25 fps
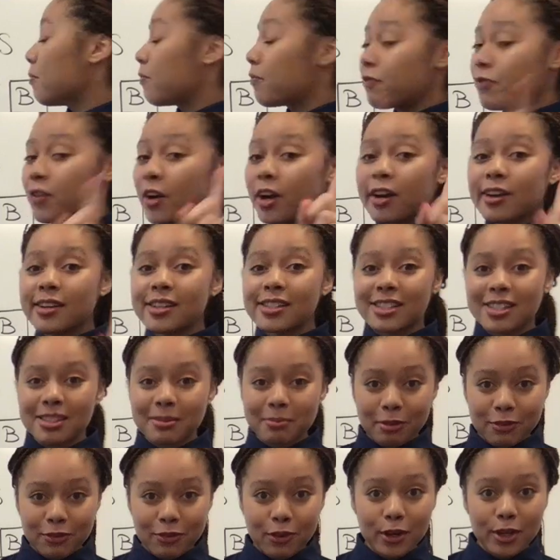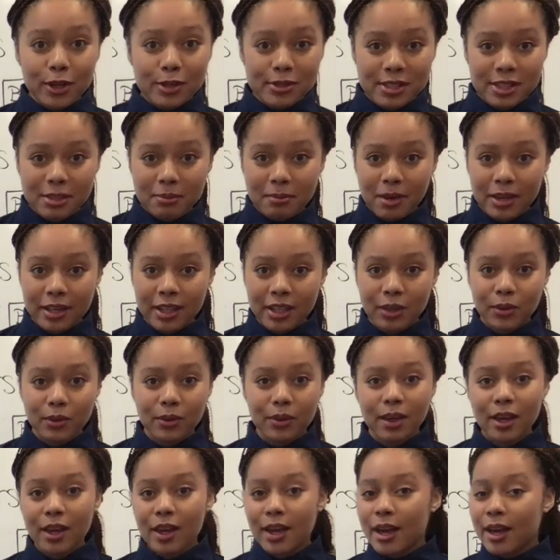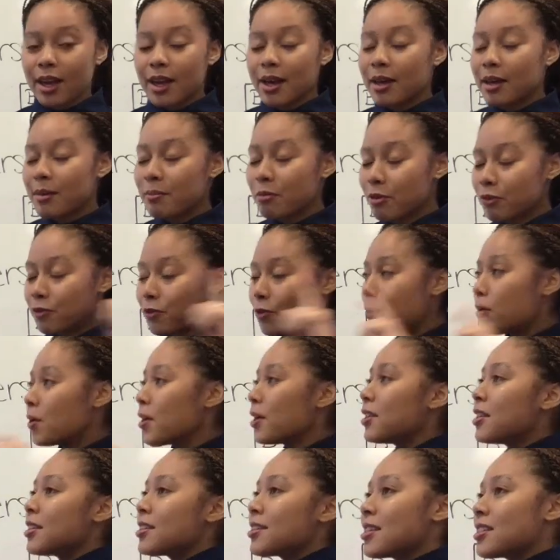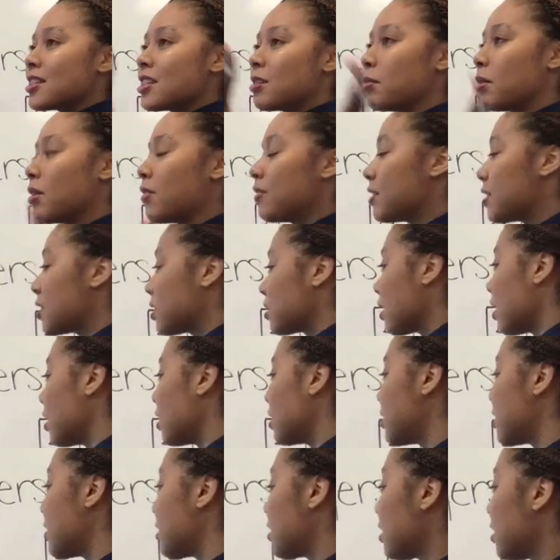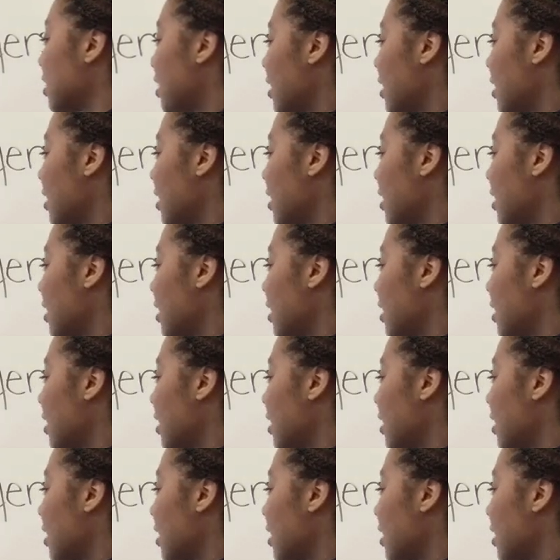First, before you send money, before the system even starts,